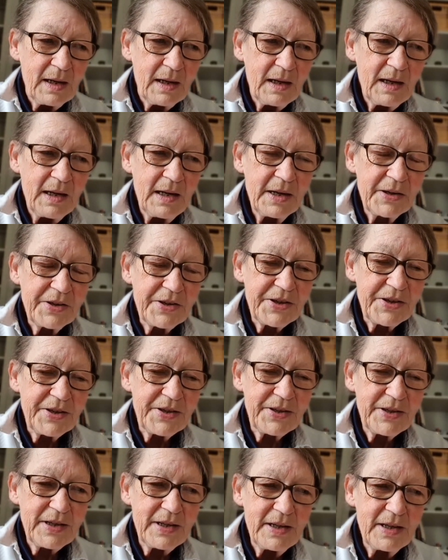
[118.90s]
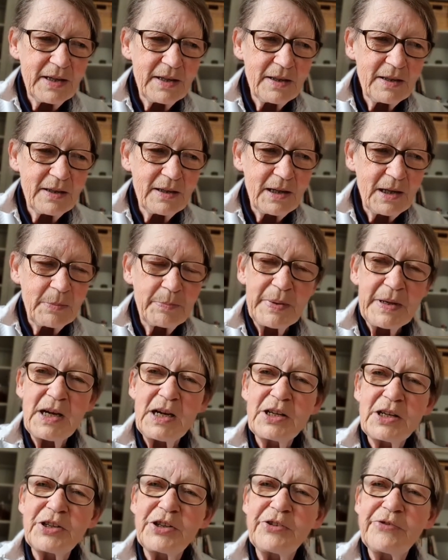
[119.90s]
it's in a
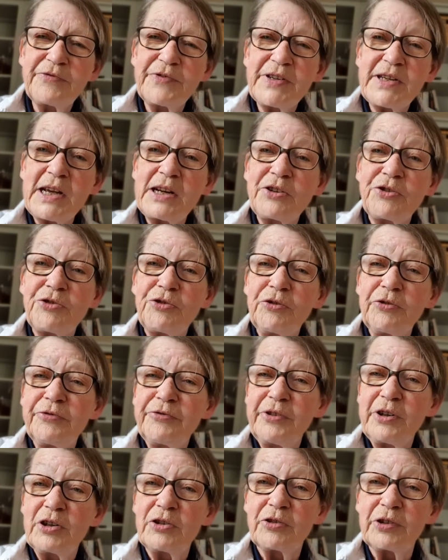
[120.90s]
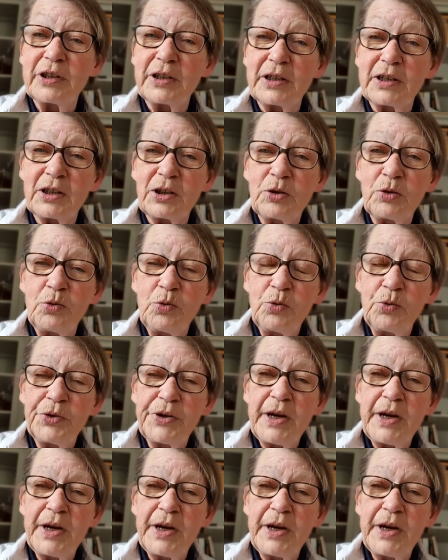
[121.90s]
part of central Florida called